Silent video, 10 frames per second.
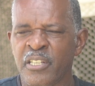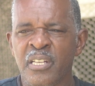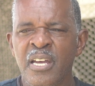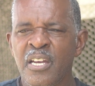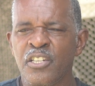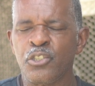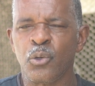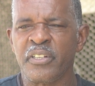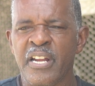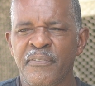I
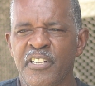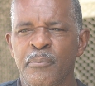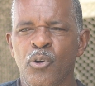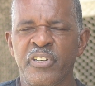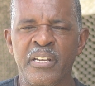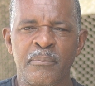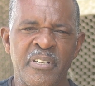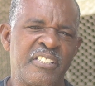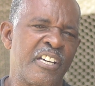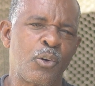know nothing about them
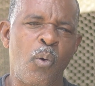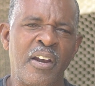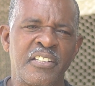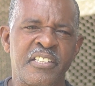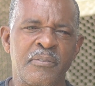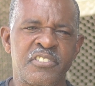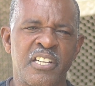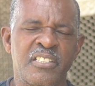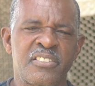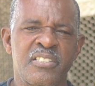and their quality of
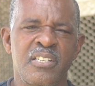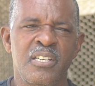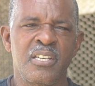chicks.